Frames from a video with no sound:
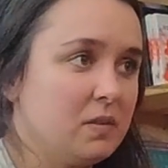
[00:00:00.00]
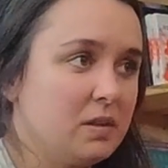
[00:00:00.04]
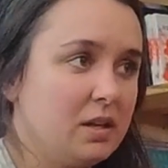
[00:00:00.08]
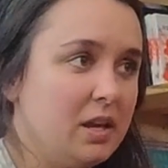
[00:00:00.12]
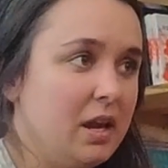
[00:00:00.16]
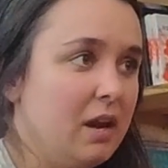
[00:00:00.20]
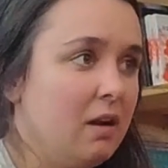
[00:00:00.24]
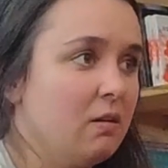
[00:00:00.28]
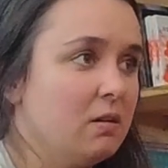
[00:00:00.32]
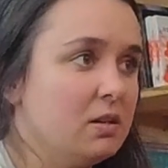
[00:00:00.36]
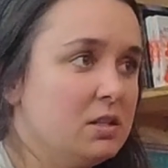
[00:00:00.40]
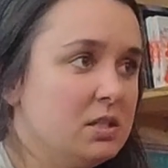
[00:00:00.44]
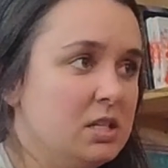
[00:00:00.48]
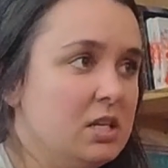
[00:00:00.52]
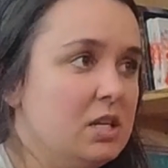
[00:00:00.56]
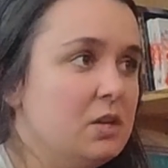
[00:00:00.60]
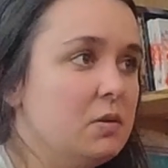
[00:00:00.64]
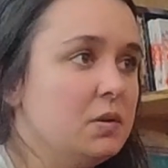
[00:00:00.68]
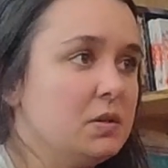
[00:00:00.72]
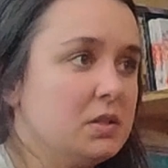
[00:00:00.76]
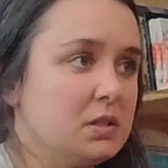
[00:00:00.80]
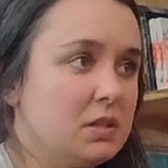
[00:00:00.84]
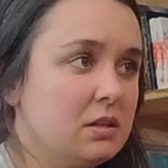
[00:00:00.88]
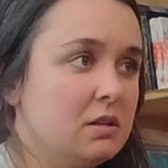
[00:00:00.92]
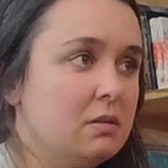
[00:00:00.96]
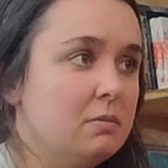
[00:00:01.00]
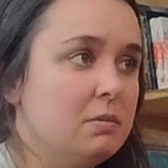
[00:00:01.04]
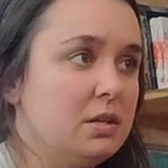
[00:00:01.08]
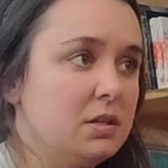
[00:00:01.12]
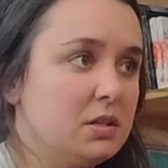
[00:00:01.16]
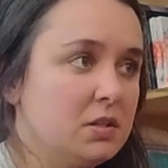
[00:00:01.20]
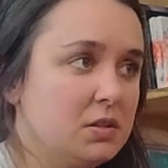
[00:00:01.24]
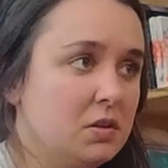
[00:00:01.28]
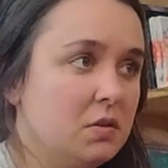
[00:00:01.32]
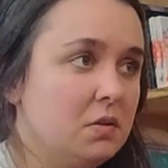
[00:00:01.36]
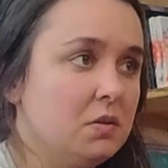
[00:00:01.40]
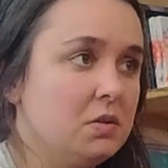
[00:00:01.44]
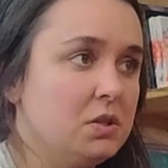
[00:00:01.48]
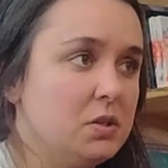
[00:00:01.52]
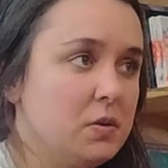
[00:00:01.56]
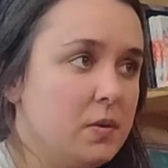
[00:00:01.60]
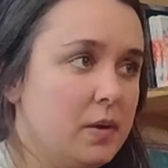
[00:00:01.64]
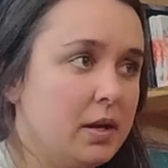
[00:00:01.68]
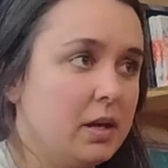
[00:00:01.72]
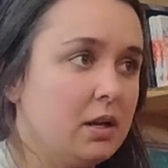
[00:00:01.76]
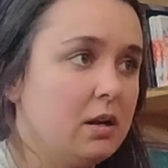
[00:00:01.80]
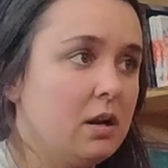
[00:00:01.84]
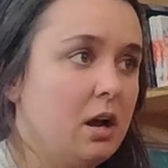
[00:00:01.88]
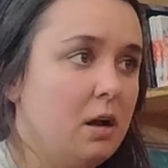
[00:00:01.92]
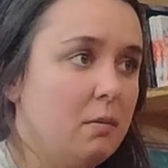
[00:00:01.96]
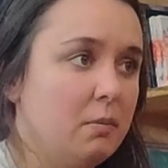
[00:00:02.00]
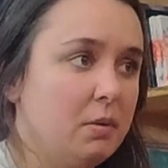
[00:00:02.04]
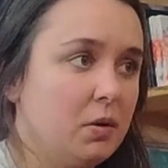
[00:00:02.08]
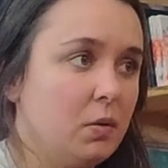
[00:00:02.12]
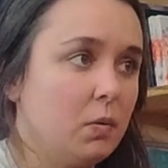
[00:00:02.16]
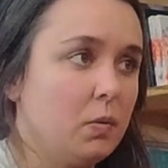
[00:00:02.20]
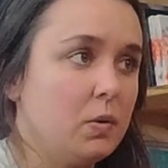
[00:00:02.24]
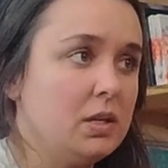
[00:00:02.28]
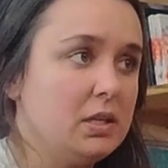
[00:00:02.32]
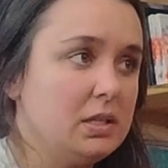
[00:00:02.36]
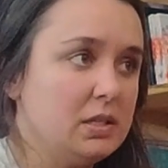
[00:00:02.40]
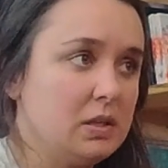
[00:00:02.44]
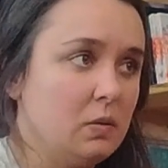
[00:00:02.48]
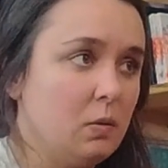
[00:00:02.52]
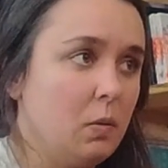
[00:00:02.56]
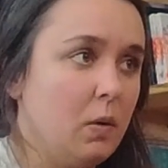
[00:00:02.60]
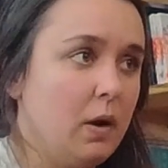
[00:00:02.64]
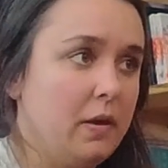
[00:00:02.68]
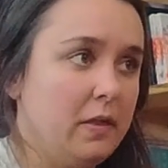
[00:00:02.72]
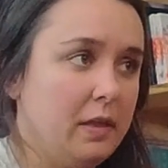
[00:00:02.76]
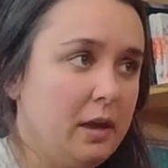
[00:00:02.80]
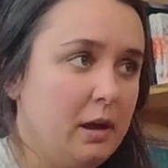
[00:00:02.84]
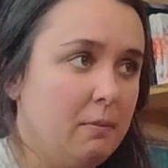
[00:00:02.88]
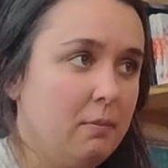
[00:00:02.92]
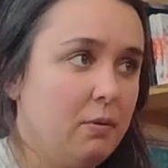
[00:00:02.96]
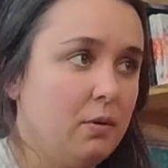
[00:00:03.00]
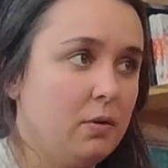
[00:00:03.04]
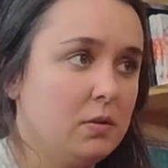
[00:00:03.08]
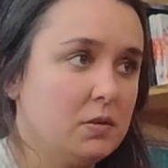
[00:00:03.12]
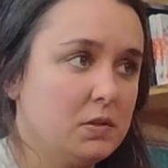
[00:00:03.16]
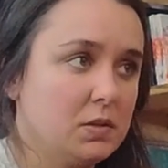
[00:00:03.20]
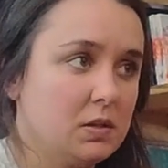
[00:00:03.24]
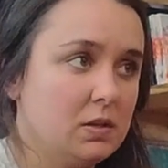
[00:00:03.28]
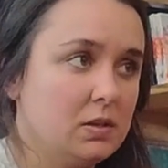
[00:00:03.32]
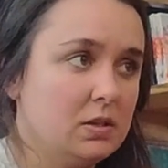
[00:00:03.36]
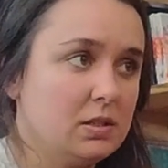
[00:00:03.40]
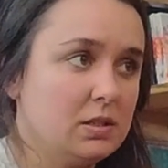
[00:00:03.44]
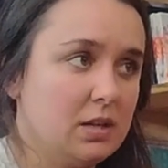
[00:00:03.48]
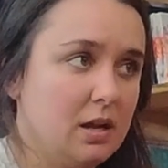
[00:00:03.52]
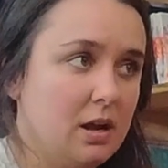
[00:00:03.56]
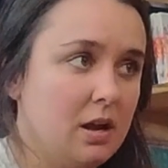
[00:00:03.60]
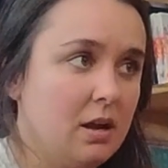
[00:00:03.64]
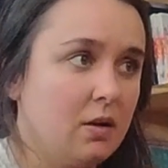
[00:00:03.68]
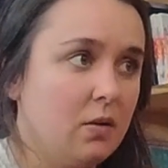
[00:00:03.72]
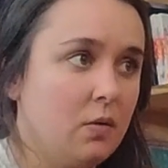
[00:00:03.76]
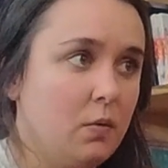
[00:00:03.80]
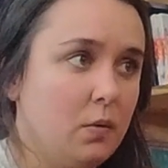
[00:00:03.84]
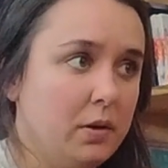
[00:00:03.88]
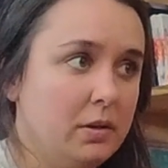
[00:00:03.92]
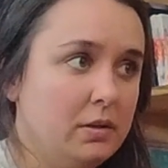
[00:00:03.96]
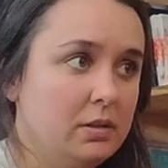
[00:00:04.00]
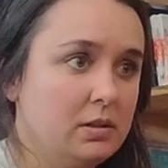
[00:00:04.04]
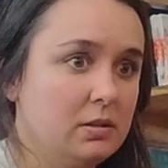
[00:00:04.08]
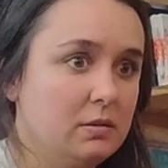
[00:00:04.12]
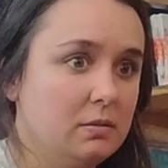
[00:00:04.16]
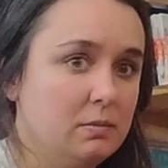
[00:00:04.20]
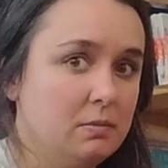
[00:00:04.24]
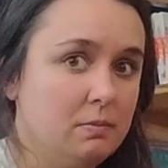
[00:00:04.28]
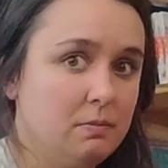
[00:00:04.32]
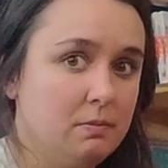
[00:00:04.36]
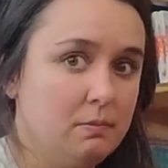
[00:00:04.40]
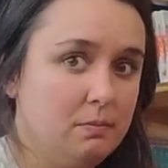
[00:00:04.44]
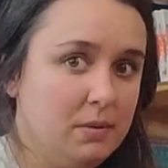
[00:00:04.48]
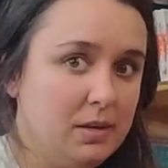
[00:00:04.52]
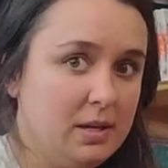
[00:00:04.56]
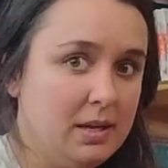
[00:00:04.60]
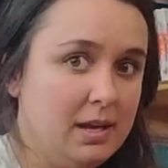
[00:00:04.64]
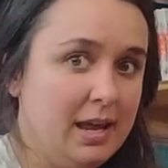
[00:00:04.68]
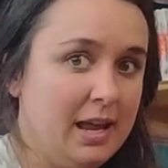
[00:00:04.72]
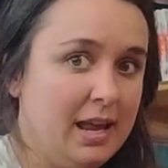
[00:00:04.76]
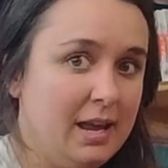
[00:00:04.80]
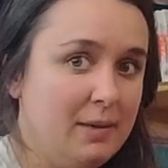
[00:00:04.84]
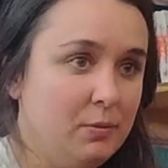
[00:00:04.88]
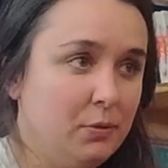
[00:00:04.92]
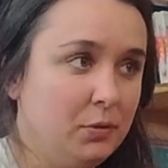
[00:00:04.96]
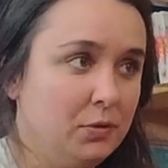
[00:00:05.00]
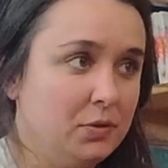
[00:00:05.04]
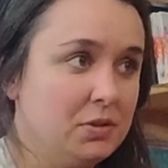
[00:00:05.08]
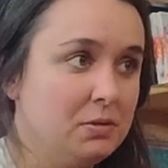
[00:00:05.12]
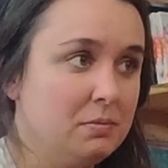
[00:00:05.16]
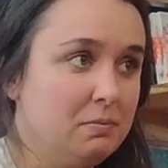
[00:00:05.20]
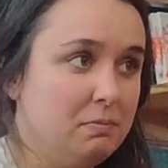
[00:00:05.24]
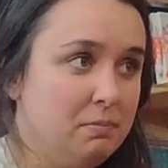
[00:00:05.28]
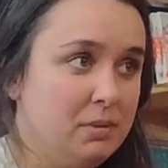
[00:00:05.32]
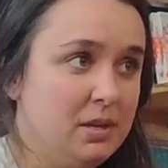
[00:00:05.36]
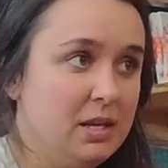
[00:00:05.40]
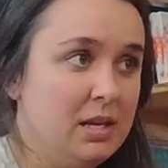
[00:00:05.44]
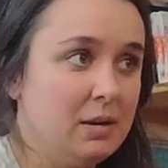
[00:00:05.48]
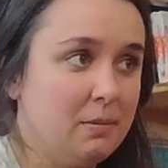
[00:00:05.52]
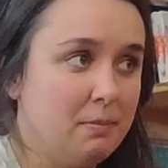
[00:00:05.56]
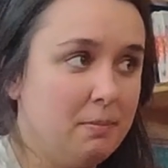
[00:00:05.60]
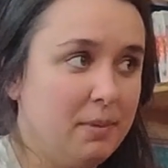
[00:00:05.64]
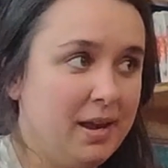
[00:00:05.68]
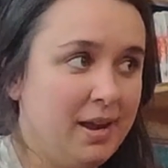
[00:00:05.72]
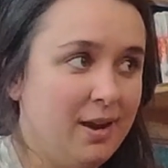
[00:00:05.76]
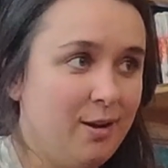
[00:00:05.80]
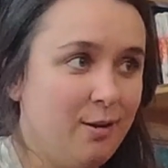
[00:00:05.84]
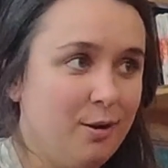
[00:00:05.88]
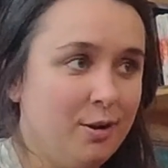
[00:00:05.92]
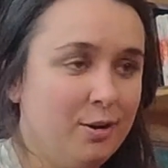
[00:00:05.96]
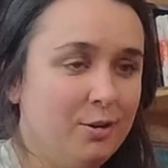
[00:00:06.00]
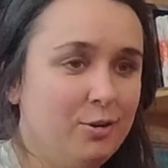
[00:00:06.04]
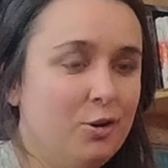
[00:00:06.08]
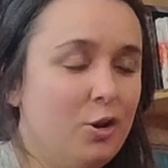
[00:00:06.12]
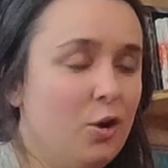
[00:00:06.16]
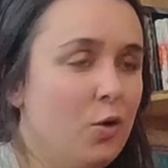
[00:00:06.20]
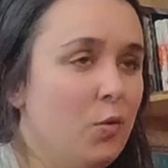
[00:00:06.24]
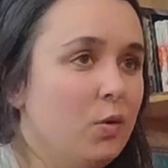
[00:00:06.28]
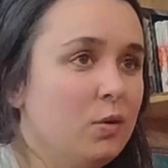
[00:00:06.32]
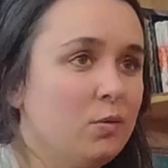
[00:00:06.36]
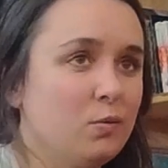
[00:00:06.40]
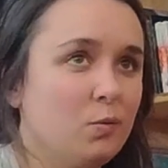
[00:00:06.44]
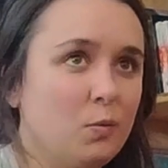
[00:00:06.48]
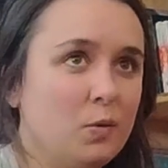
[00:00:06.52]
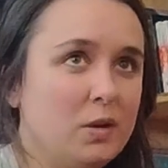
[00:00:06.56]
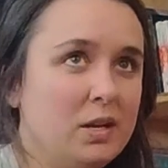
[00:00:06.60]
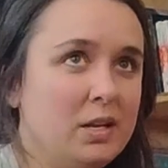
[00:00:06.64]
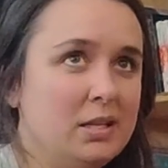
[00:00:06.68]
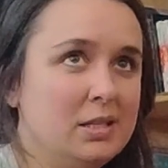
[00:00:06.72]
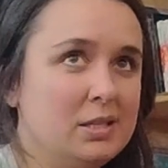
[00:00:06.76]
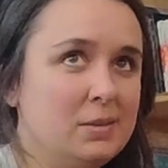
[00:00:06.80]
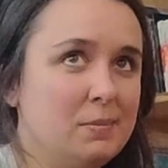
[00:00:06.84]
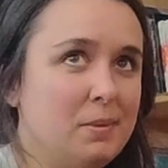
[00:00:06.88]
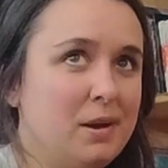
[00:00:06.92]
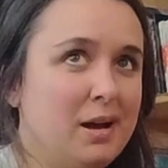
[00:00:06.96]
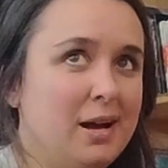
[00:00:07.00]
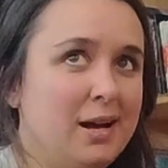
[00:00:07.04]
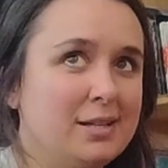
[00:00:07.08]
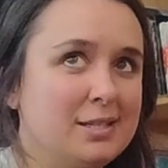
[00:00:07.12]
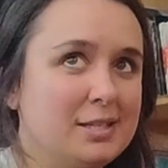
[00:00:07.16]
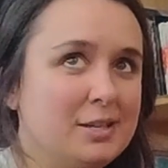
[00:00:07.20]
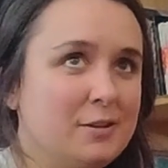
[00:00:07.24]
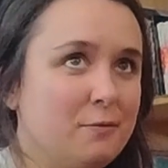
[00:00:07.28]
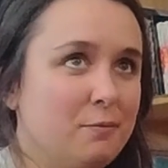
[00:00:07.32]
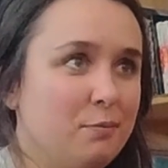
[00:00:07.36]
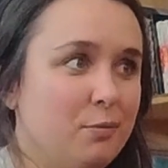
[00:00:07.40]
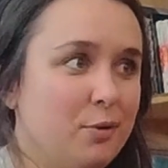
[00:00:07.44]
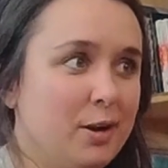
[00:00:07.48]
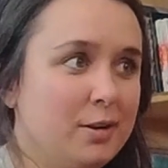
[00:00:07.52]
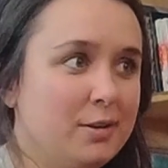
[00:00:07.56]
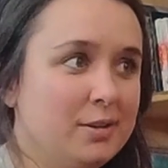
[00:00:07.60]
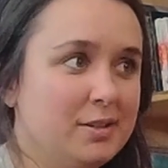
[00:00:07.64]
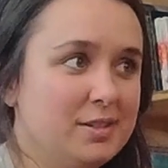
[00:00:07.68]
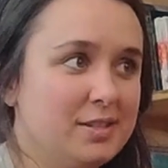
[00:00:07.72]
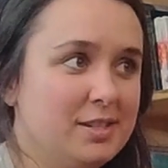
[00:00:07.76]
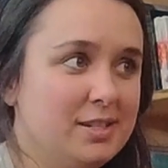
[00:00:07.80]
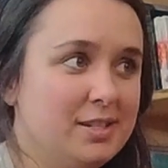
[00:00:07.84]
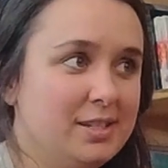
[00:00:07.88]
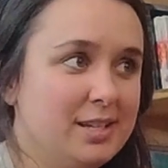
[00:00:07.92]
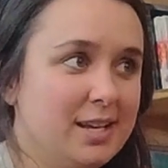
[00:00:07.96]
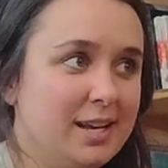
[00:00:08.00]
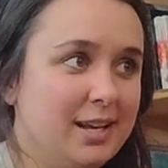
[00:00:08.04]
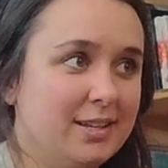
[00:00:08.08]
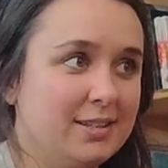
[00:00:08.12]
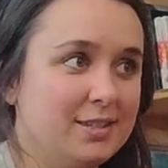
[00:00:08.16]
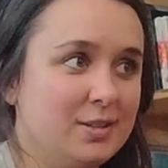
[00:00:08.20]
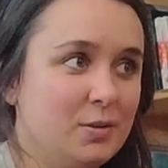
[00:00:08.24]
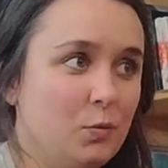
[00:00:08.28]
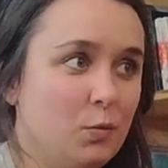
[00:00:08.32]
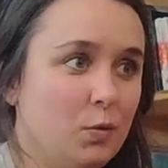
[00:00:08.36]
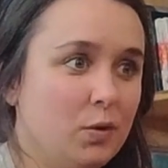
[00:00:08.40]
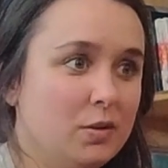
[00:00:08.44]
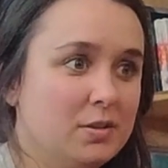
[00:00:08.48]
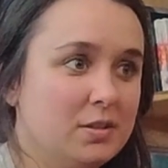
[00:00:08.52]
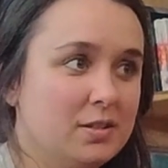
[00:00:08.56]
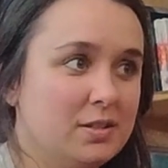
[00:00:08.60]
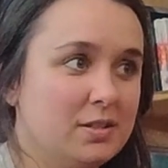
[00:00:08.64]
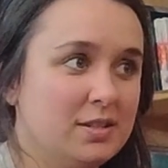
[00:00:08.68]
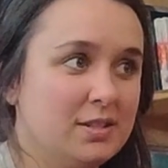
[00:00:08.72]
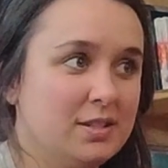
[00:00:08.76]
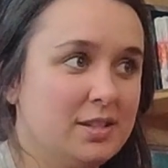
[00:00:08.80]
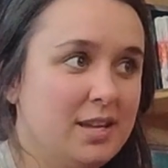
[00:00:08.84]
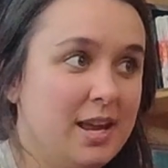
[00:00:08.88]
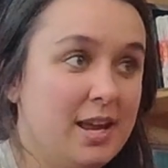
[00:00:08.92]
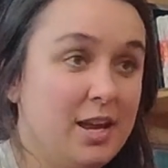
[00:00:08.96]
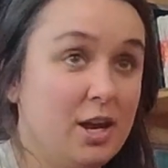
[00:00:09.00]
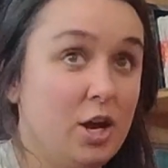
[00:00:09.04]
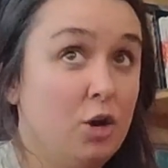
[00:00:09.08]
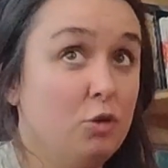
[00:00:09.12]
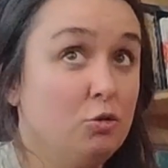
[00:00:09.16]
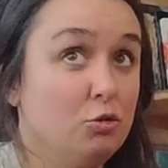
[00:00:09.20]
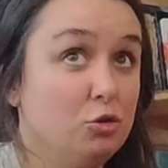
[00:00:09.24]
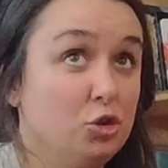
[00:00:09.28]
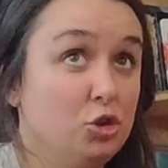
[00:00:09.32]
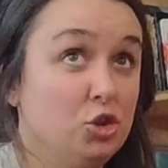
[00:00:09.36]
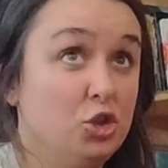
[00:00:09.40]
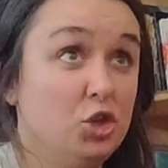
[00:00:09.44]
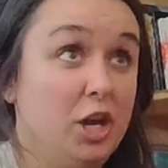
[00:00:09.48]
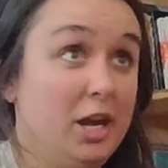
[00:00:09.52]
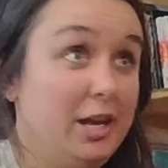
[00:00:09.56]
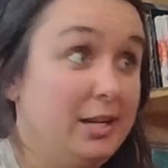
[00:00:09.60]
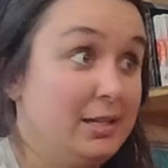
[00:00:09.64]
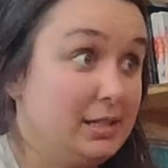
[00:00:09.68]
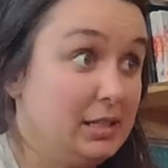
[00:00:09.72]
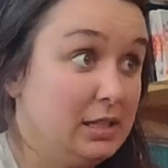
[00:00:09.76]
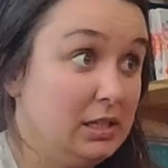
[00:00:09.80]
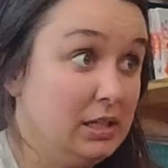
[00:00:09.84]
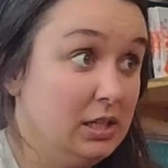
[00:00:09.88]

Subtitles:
Guarantee you it's going to be a socioeconomic reason why that person is not going to be able to be a parent. No one reads a positive pregnancy test and wants to say, oh shit.